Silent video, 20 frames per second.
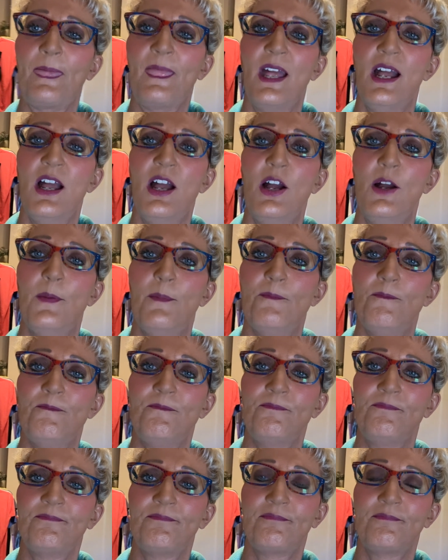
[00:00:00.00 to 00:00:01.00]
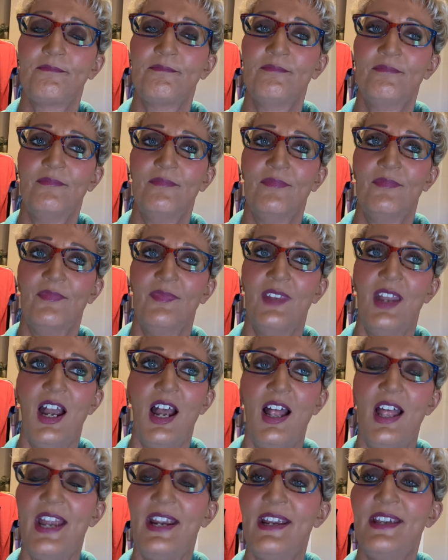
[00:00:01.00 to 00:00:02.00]

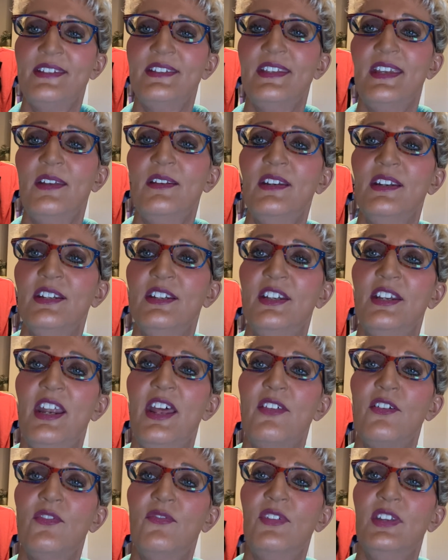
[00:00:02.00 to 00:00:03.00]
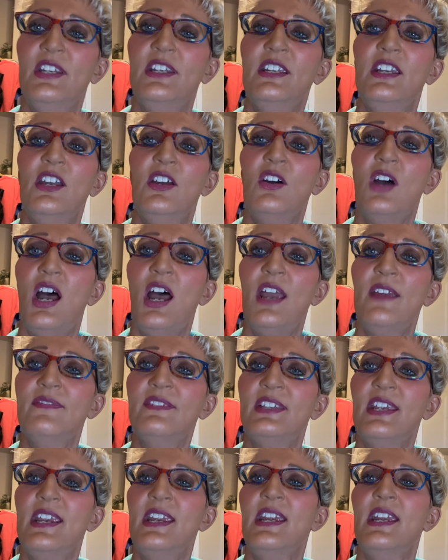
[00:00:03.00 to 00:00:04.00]
Like I said in another video, I've
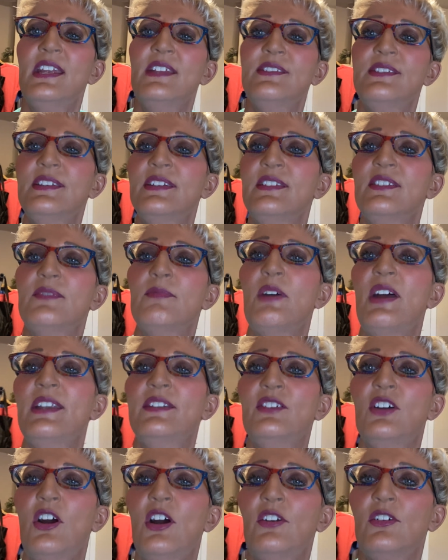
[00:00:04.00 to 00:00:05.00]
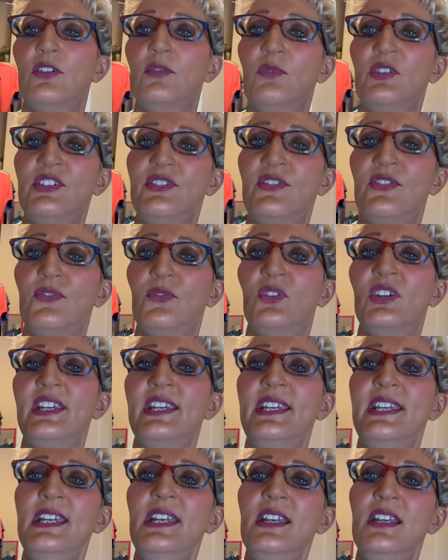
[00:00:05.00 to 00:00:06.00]
tanned since my daughter was 3.